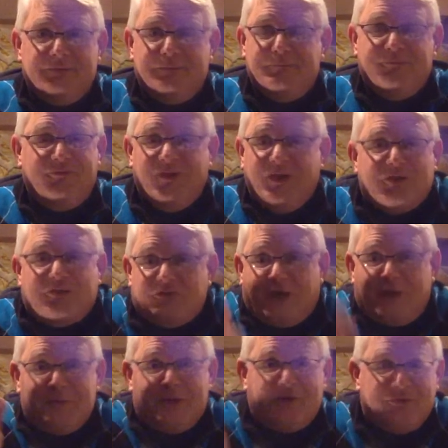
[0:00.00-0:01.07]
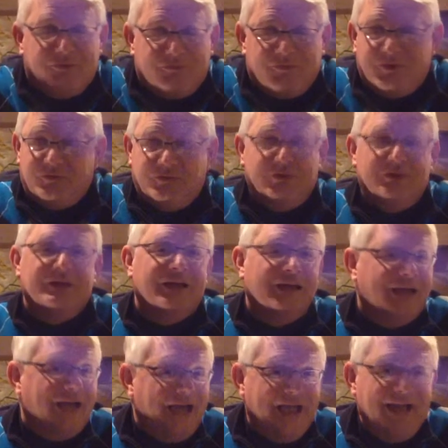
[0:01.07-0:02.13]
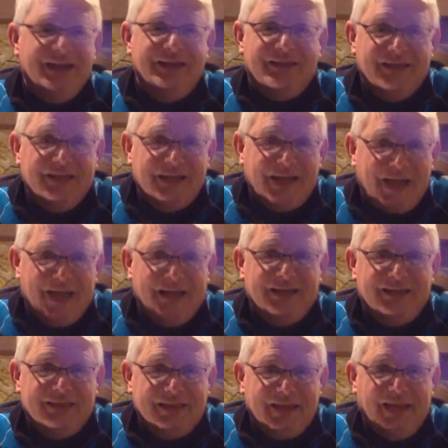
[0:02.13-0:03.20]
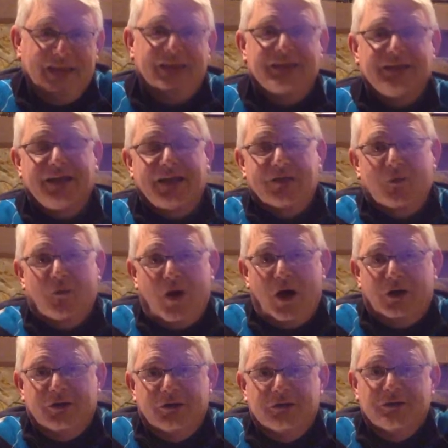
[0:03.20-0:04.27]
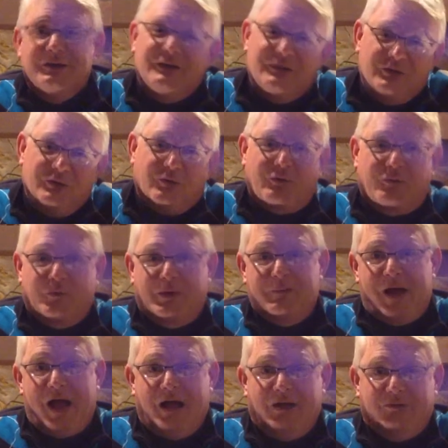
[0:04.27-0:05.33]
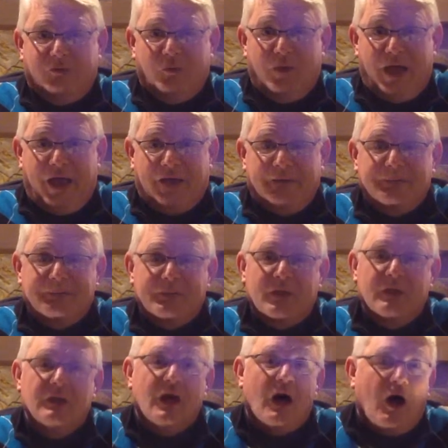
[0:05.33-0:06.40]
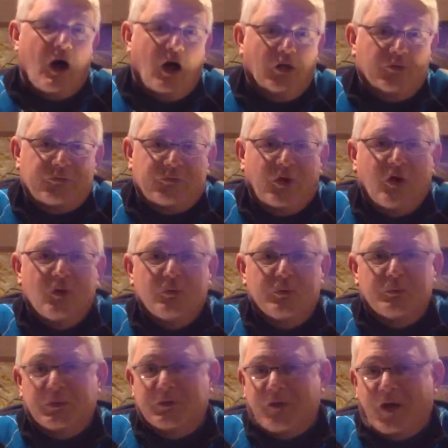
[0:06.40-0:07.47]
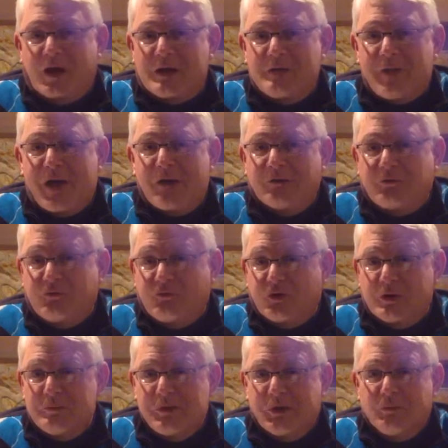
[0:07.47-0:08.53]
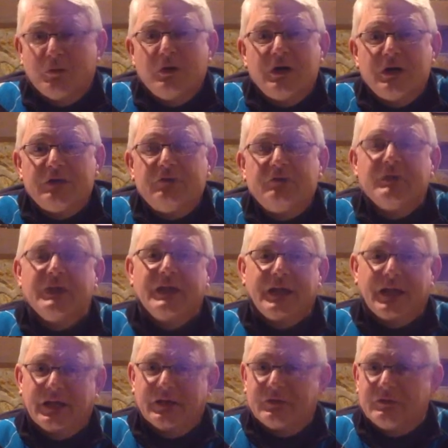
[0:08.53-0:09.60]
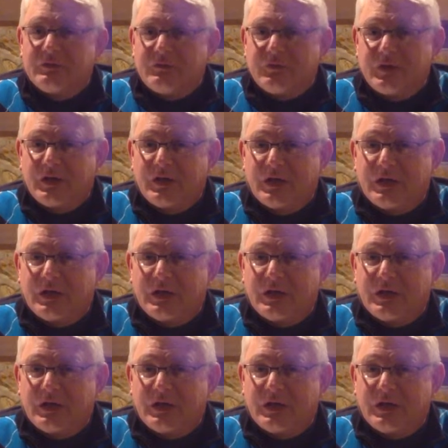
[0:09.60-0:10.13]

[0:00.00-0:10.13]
fish, I mentioned fishing, anything on the water, you're 3 miles away. Also, when we talk about Sugarmill Woods is...